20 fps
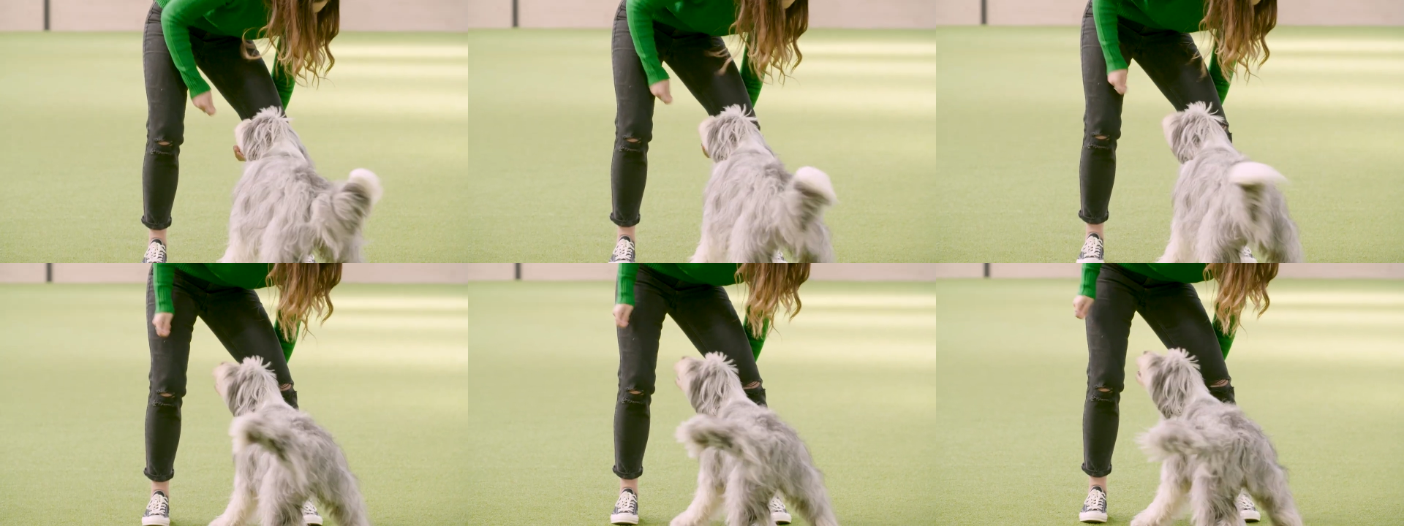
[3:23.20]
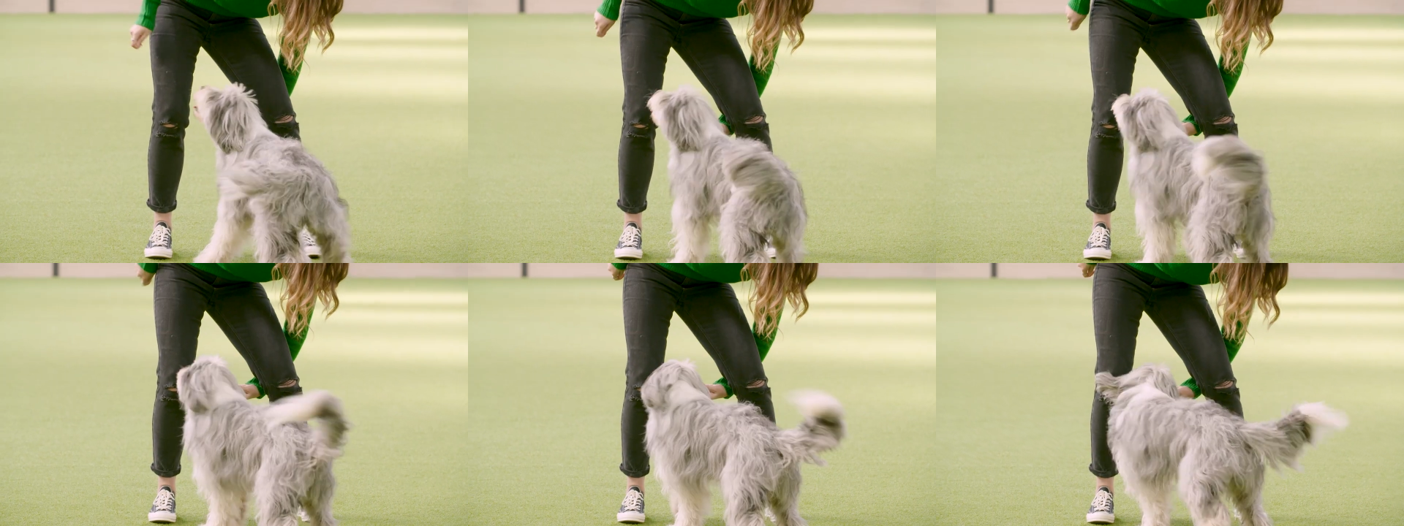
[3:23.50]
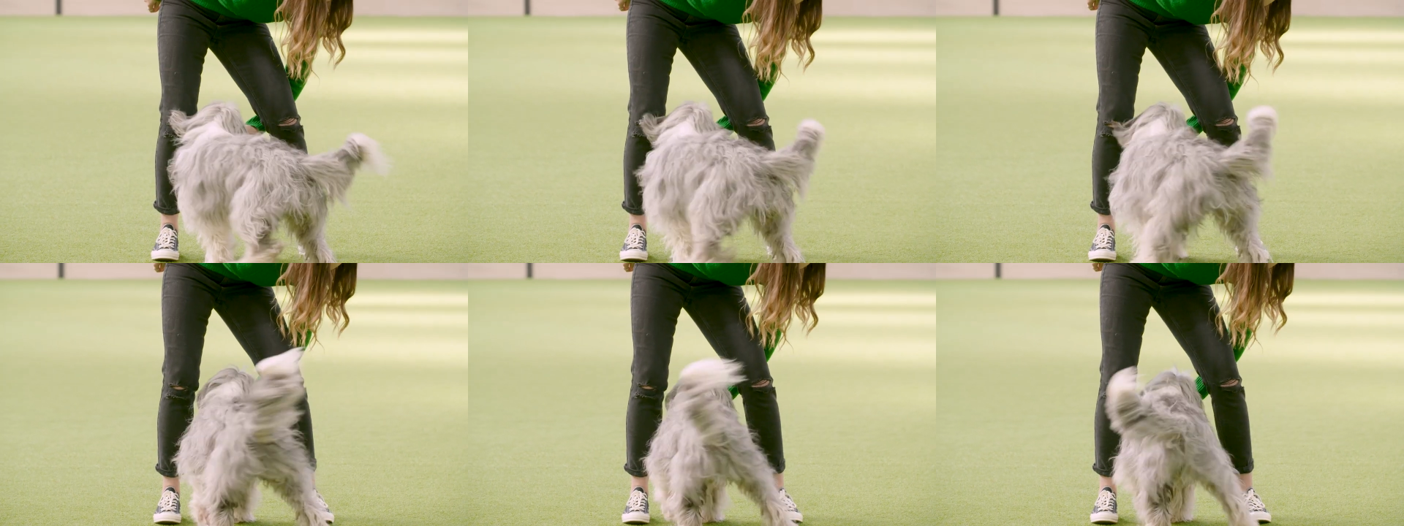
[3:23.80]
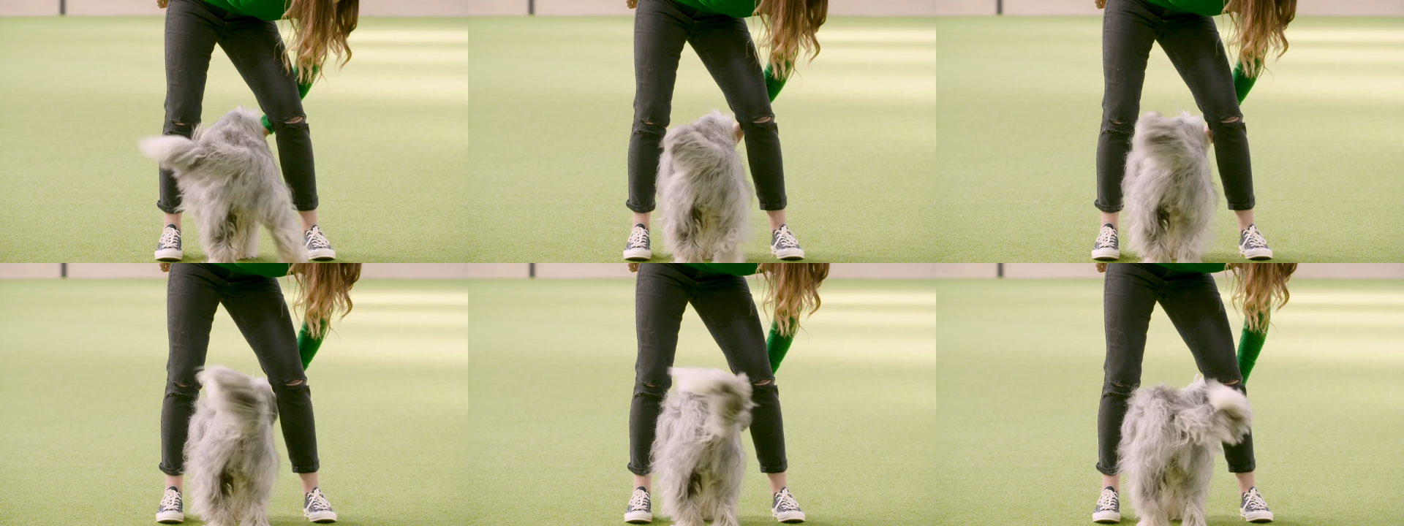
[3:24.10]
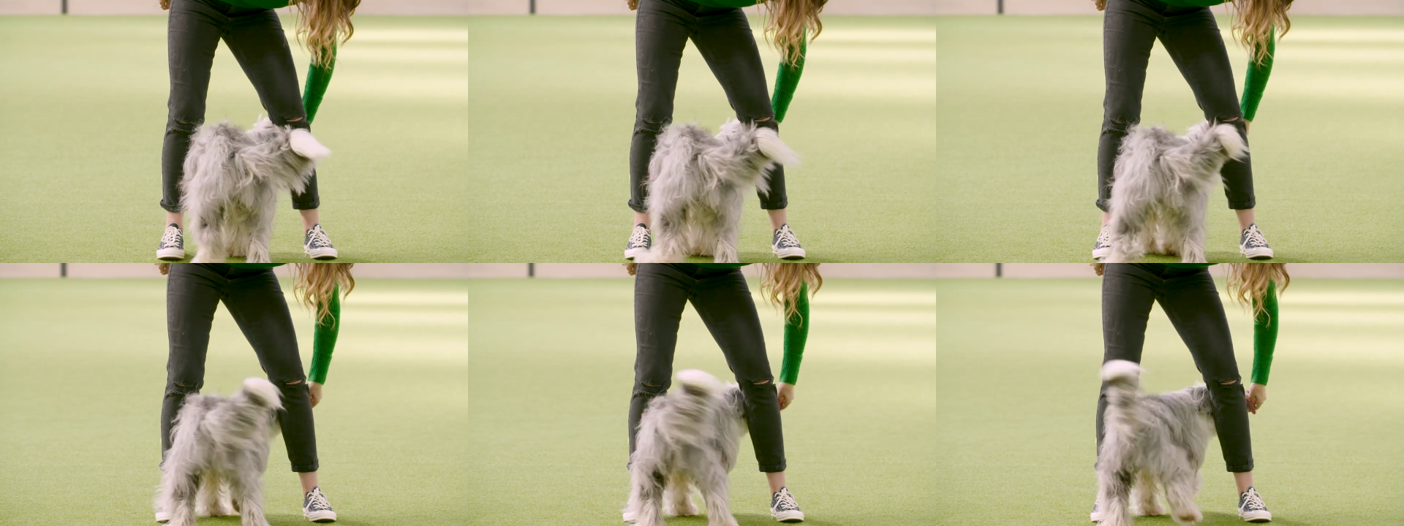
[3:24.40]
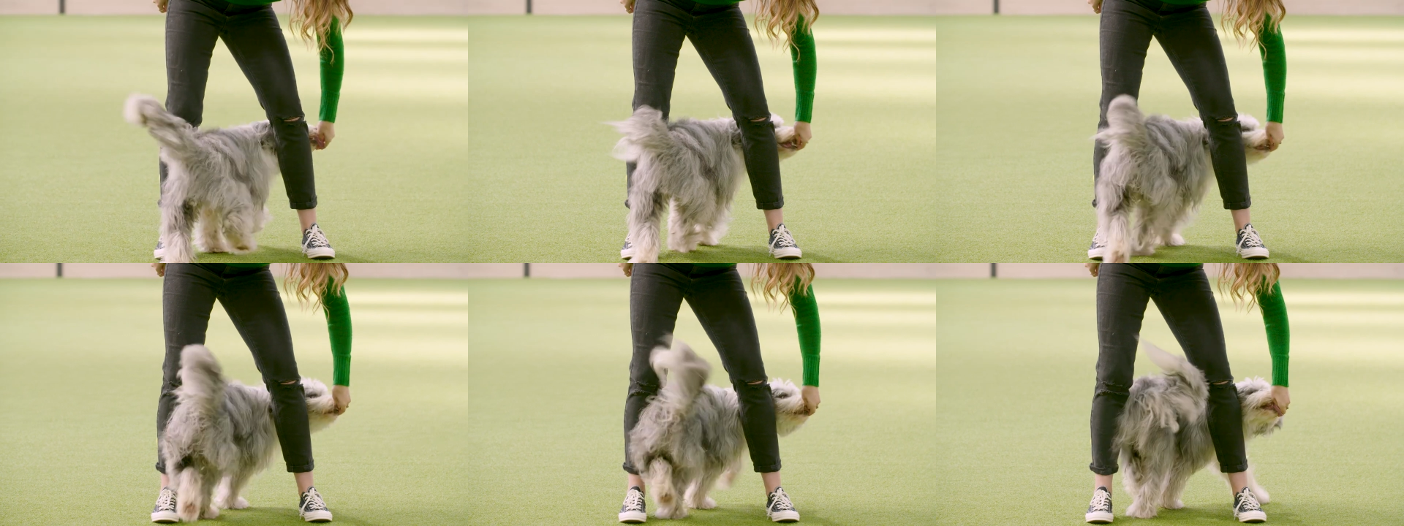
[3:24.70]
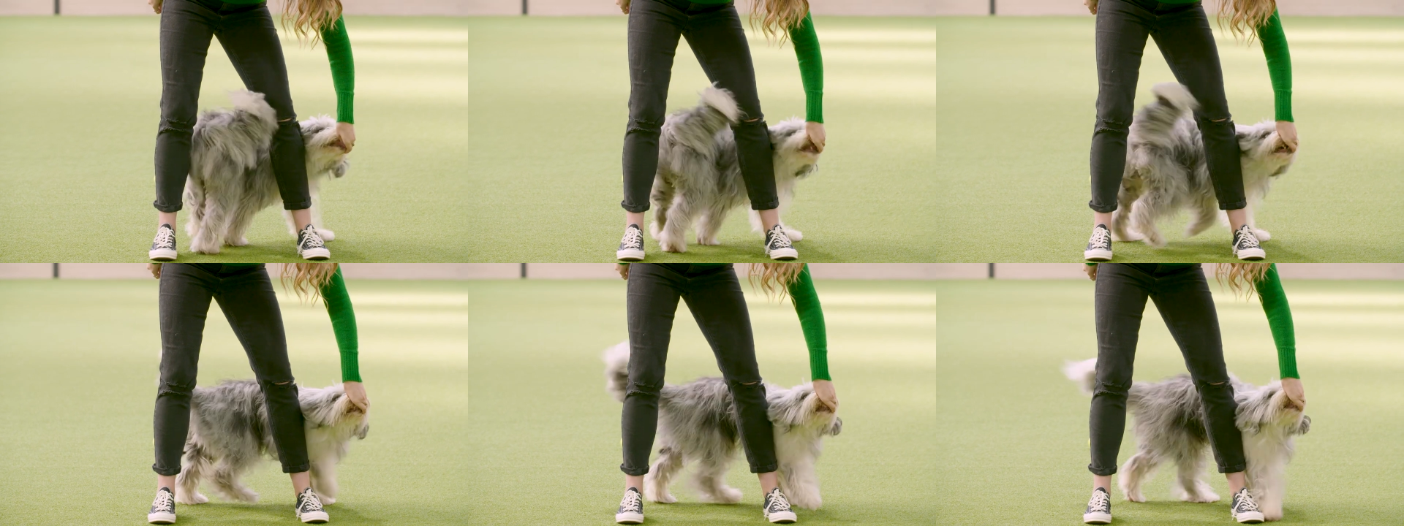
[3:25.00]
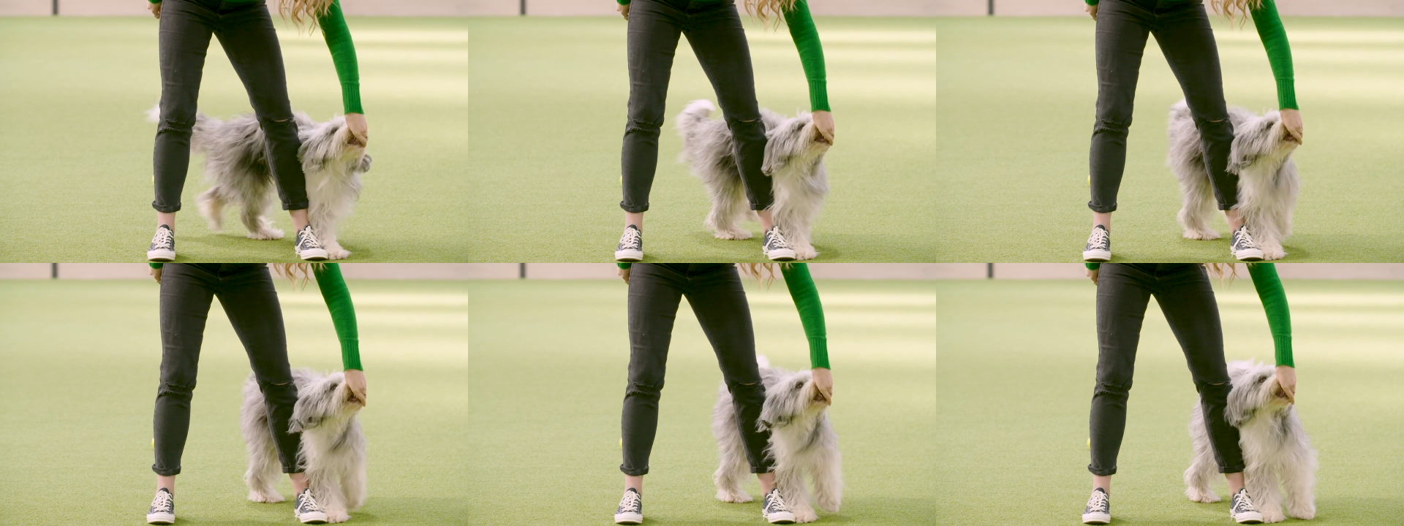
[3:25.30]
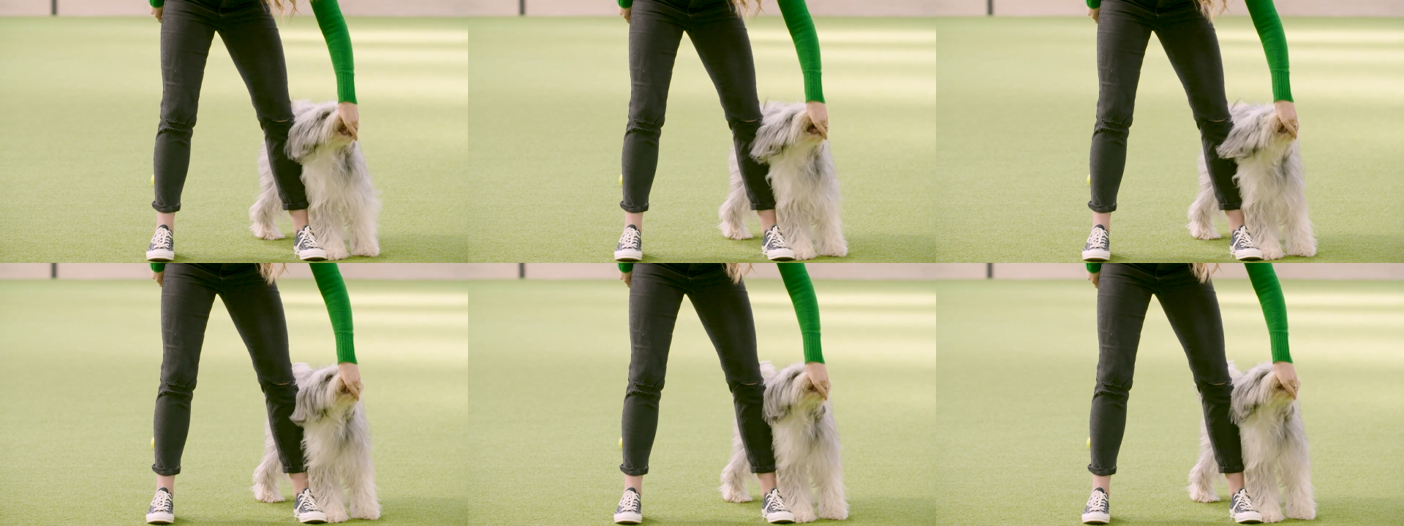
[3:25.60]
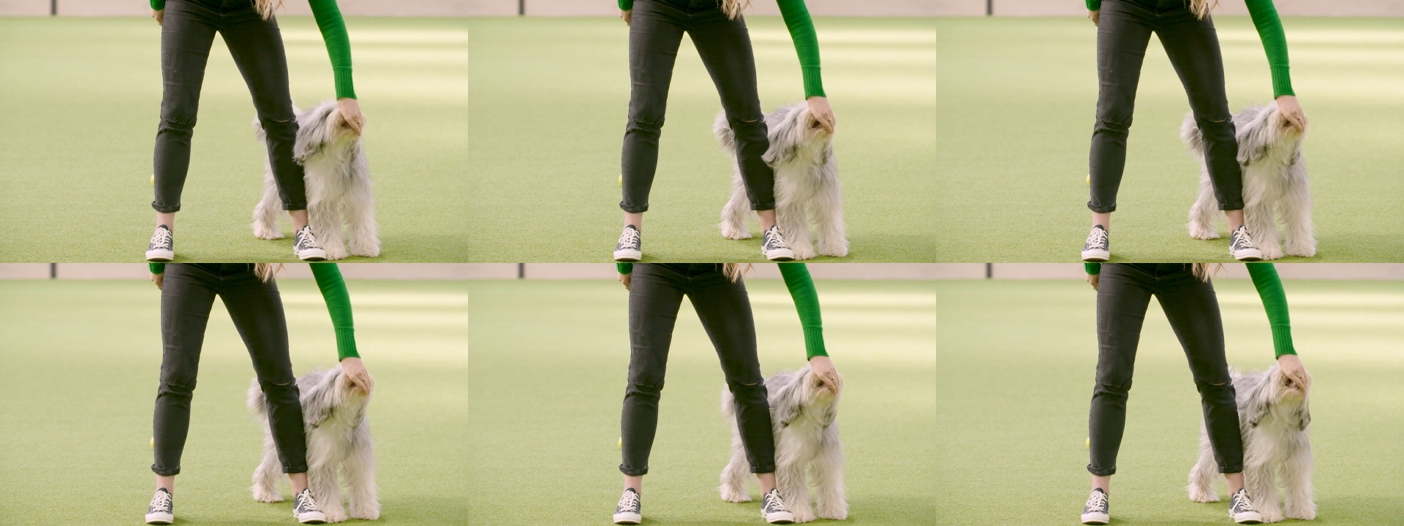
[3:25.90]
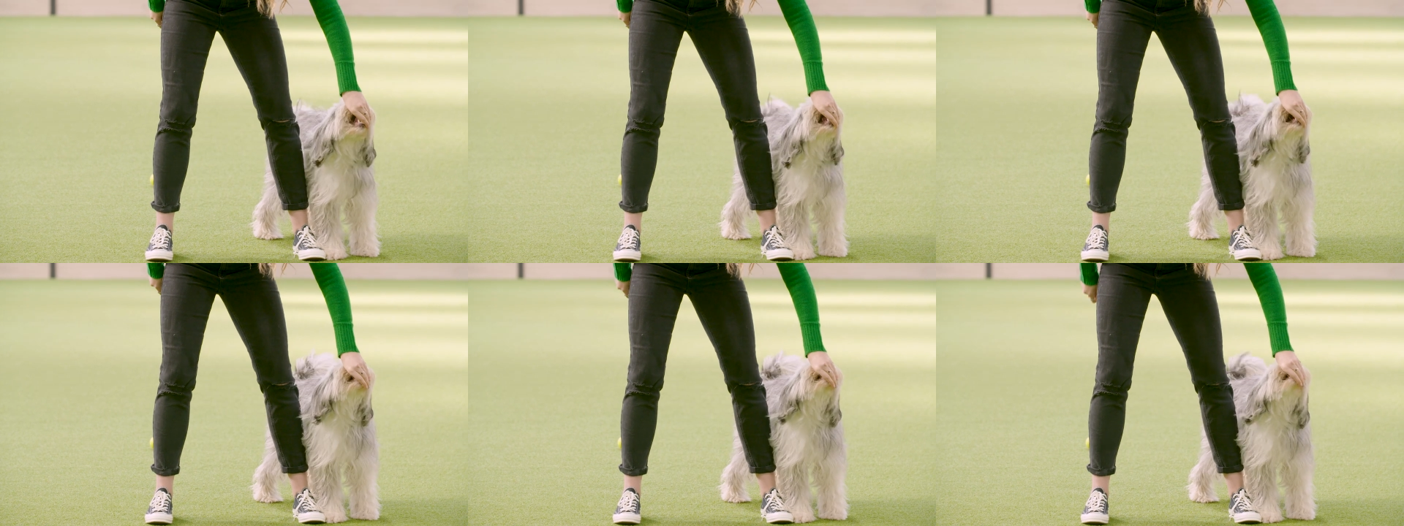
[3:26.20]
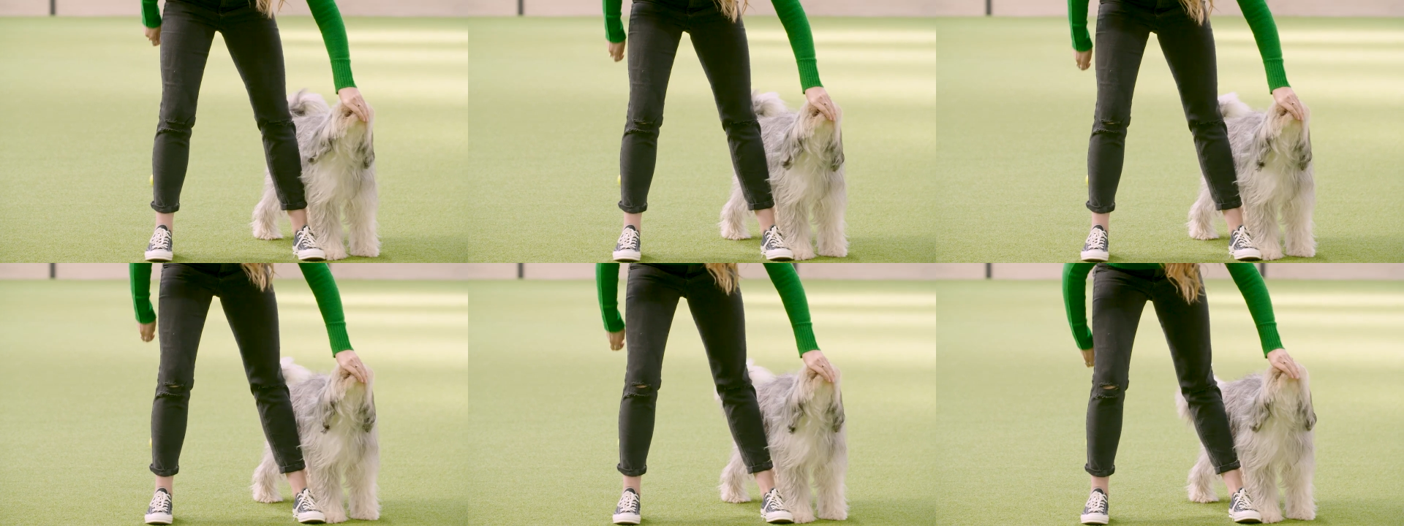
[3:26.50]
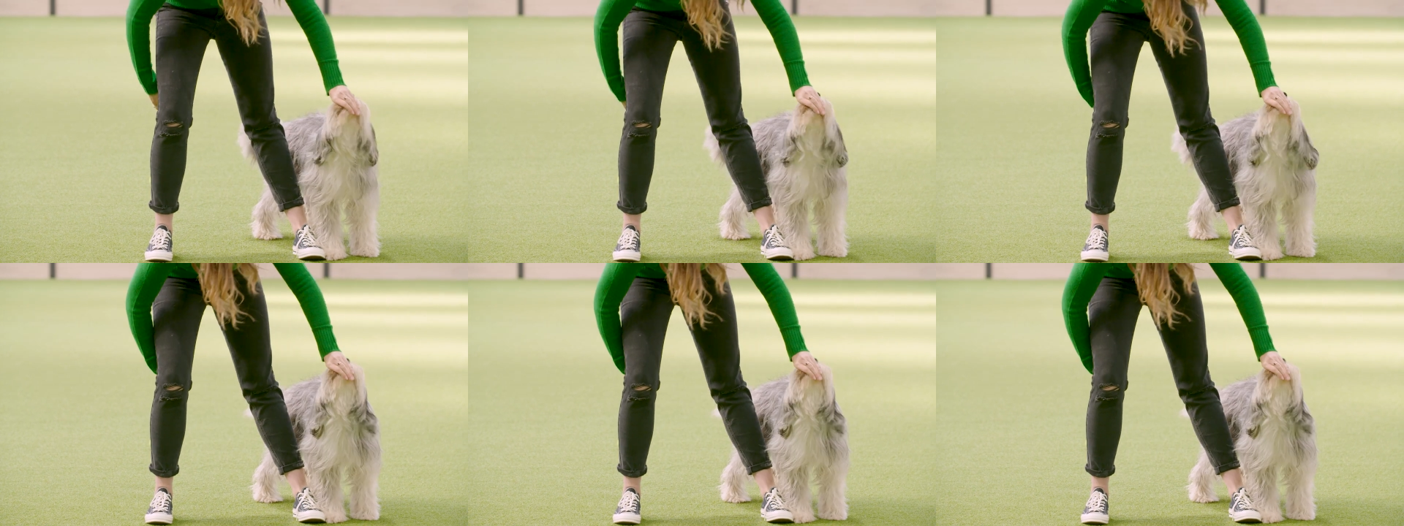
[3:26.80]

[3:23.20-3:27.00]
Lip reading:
[unreadable: no face in view]